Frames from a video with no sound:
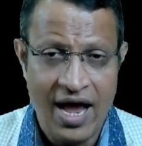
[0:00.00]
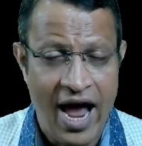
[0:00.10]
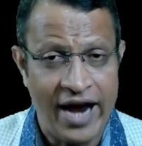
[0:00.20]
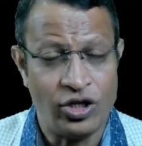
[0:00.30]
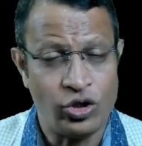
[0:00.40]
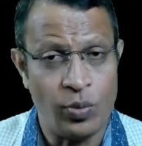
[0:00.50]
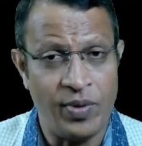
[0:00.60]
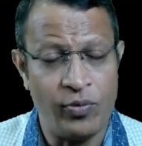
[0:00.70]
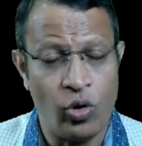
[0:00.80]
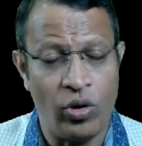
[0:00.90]
And the
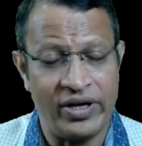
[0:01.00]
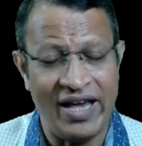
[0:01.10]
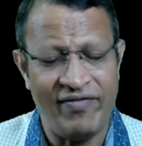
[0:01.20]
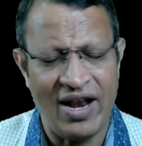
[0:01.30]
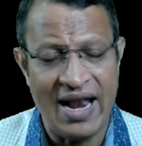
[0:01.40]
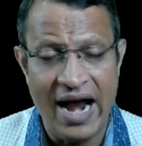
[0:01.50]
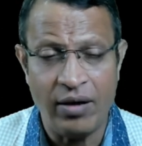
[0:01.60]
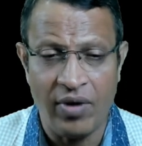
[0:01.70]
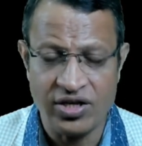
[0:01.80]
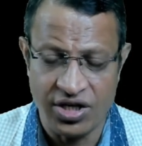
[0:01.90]
Supreme Court gave a
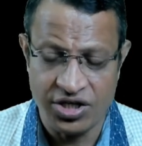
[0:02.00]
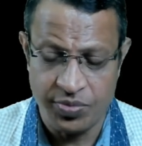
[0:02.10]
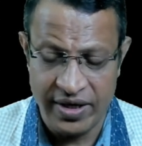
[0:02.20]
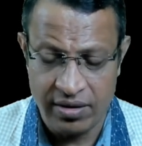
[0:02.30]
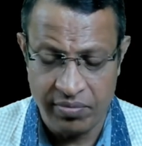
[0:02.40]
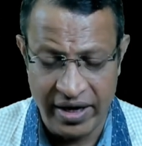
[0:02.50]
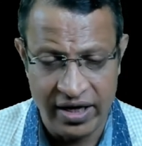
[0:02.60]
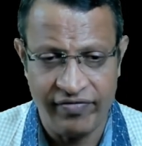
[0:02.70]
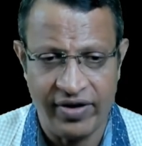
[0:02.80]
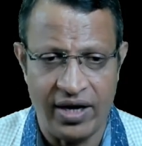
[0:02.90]
landmark judgment, my dear
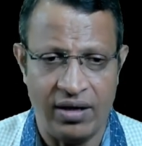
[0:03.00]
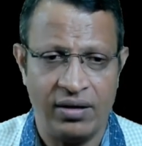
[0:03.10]
friend.